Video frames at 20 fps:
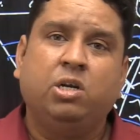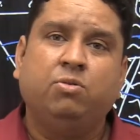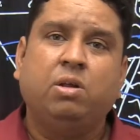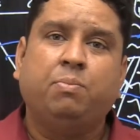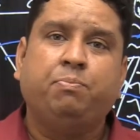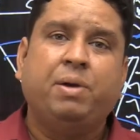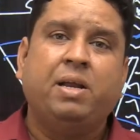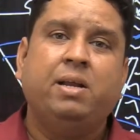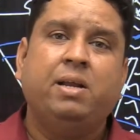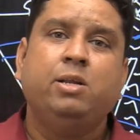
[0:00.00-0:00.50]
of the
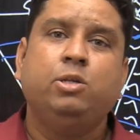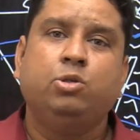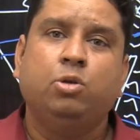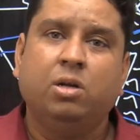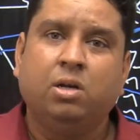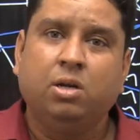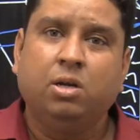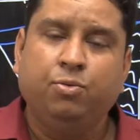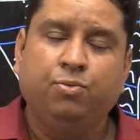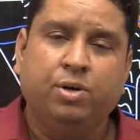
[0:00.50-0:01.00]
peninsular
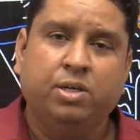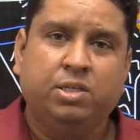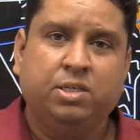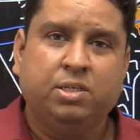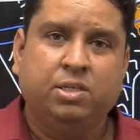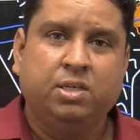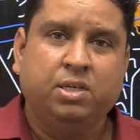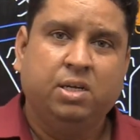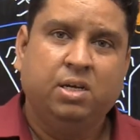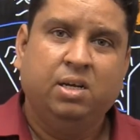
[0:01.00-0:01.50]
rivers,
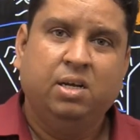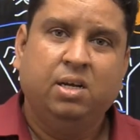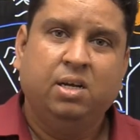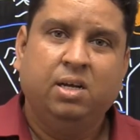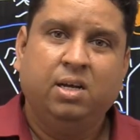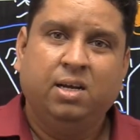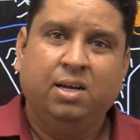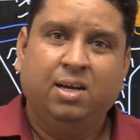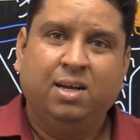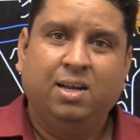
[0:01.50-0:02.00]

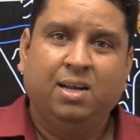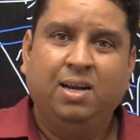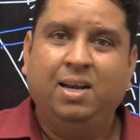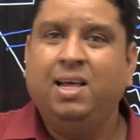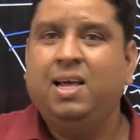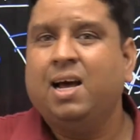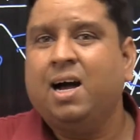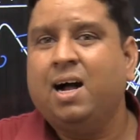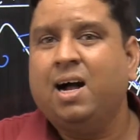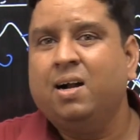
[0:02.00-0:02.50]
they
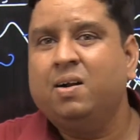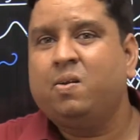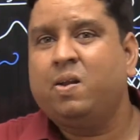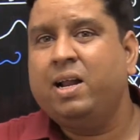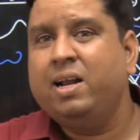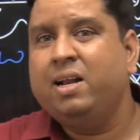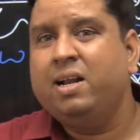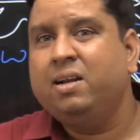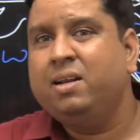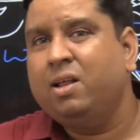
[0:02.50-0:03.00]
are
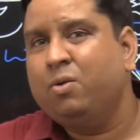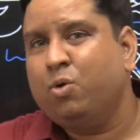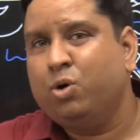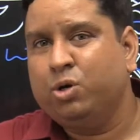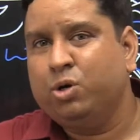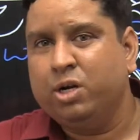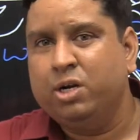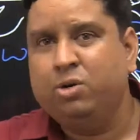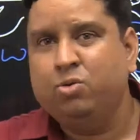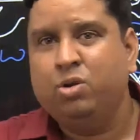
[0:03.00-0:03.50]
draining their
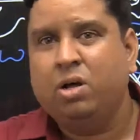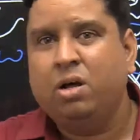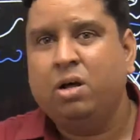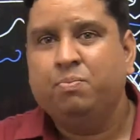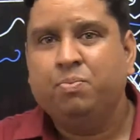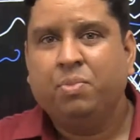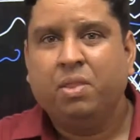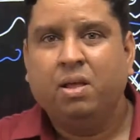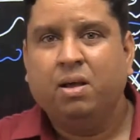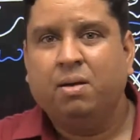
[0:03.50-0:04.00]
water into the
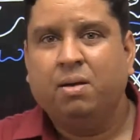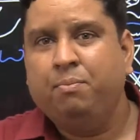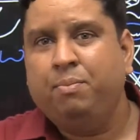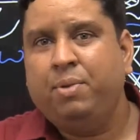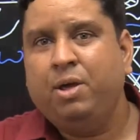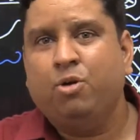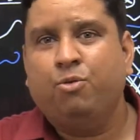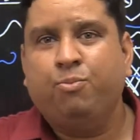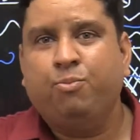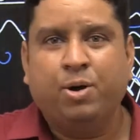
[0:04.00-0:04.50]
Bay
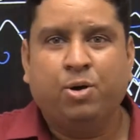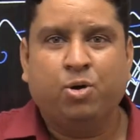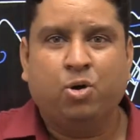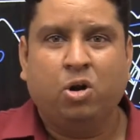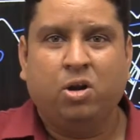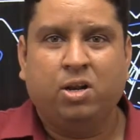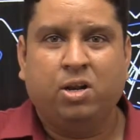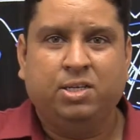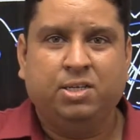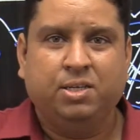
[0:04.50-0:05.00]
of Bengal
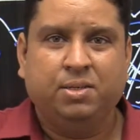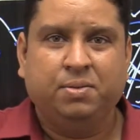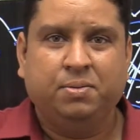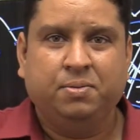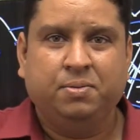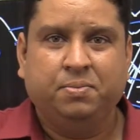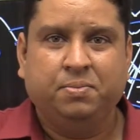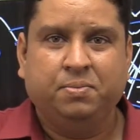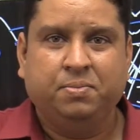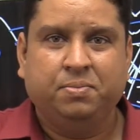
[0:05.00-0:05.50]
region.
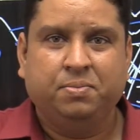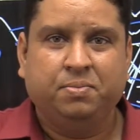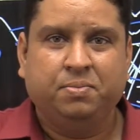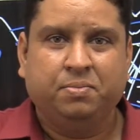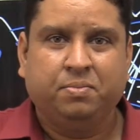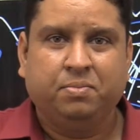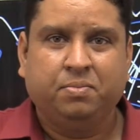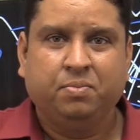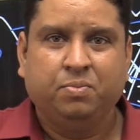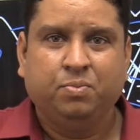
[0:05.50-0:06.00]

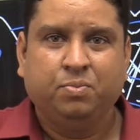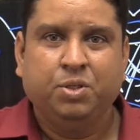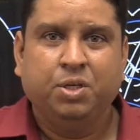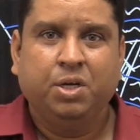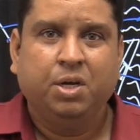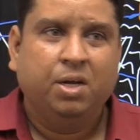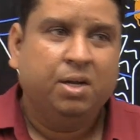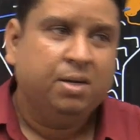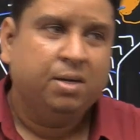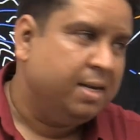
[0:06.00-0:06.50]

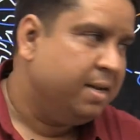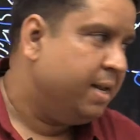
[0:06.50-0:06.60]
The